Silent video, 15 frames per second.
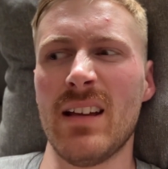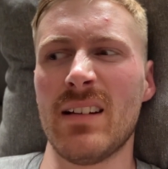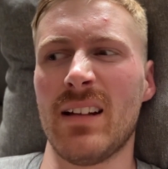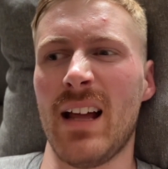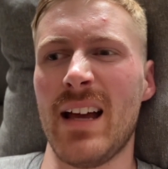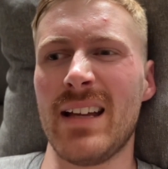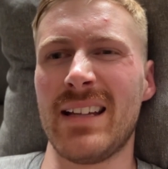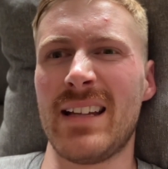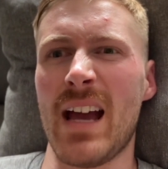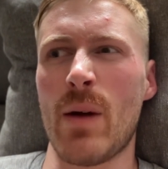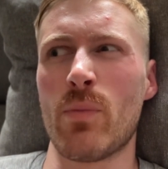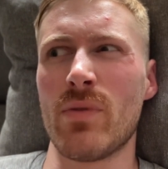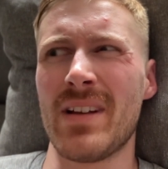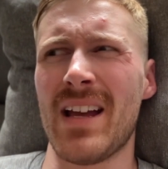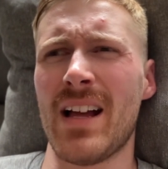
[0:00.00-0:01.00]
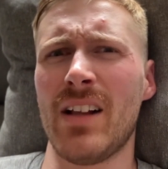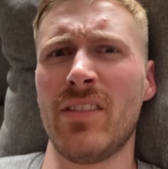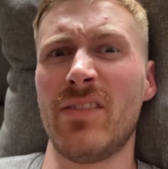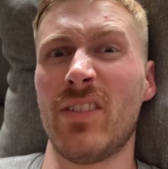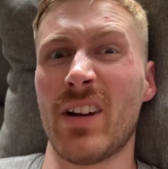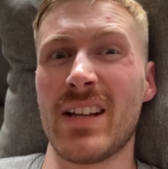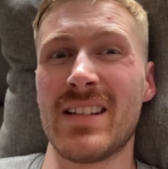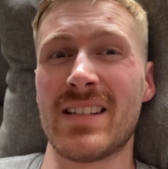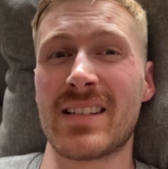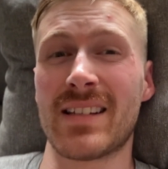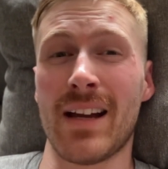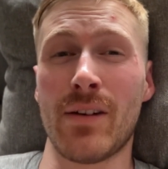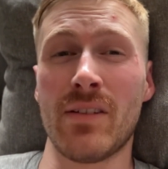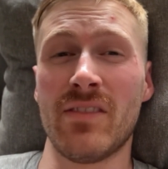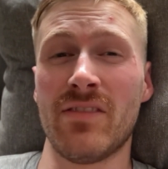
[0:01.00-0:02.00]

like gabrielle fucking scouting